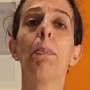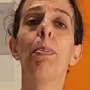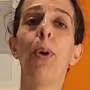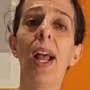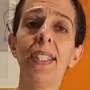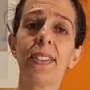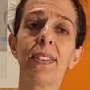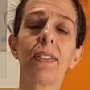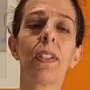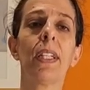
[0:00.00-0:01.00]

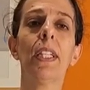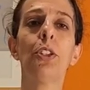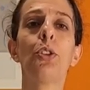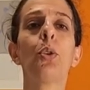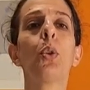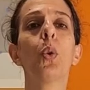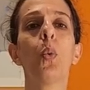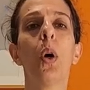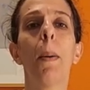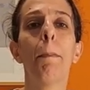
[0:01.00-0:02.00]
Breast
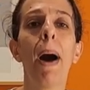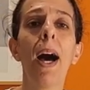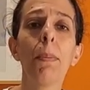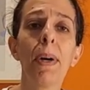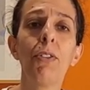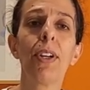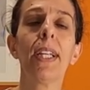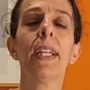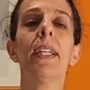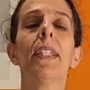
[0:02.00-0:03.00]
issue,
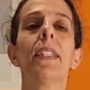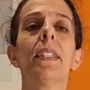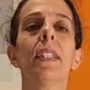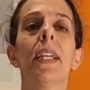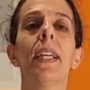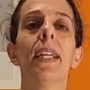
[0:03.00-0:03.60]
mammary uh,